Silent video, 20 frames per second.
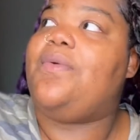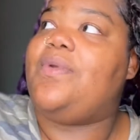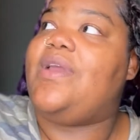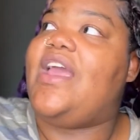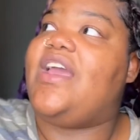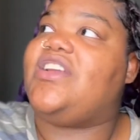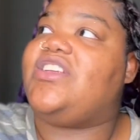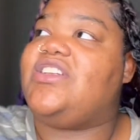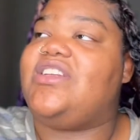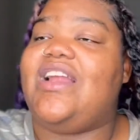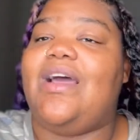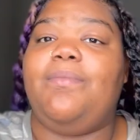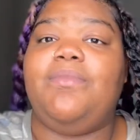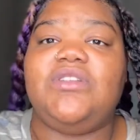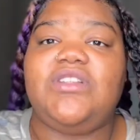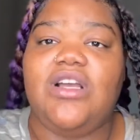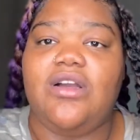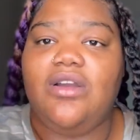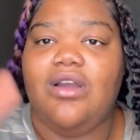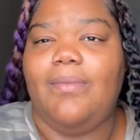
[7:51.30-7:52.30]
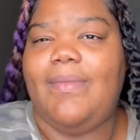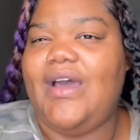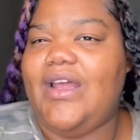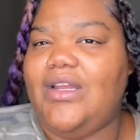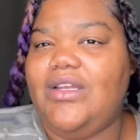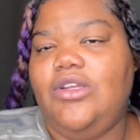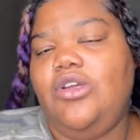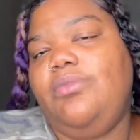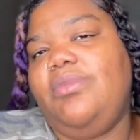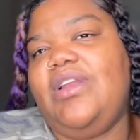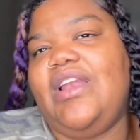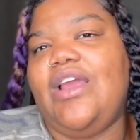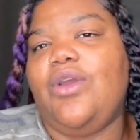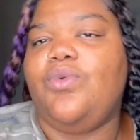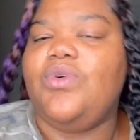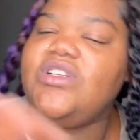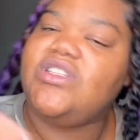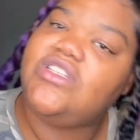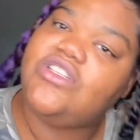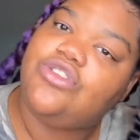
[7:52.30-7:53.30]
reaction, I'm going to talk about a little bit like
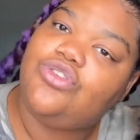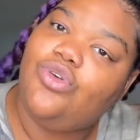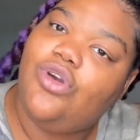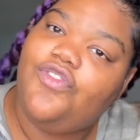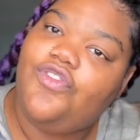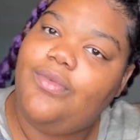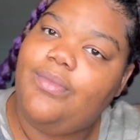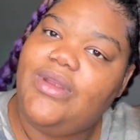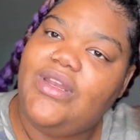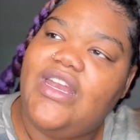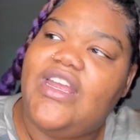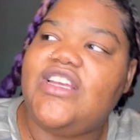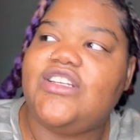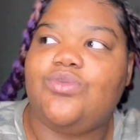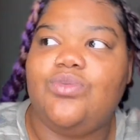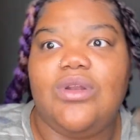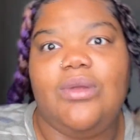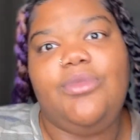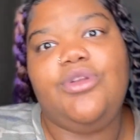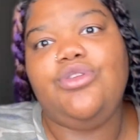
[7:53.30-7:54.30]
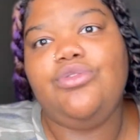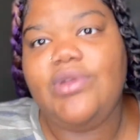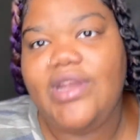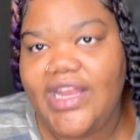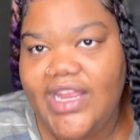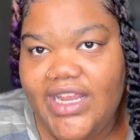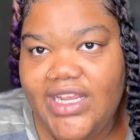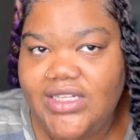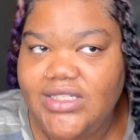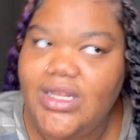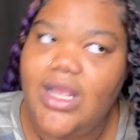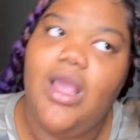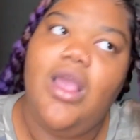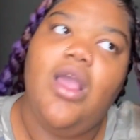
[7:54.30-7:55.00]
what's in store for me next, what I'm going to do next.